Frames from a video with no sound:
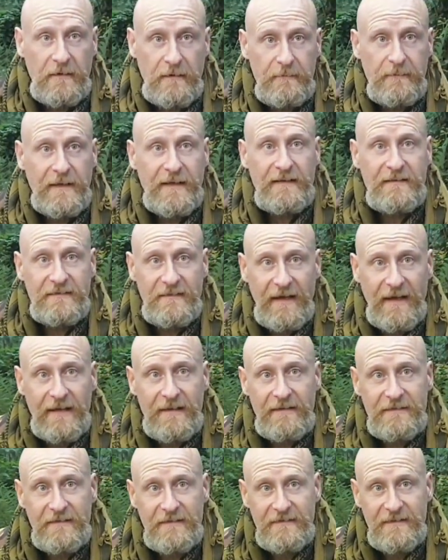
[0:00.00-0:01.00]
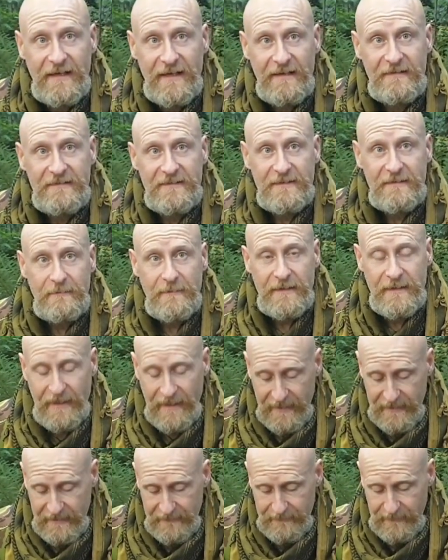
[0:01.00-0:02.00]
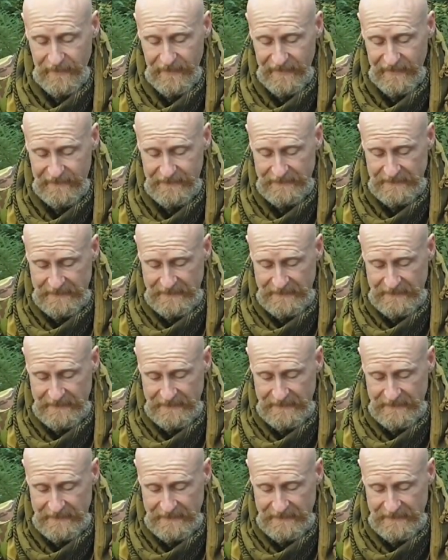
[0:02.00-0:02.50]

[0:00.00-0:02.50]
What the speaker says: and being stainless is easy to maintain the blade,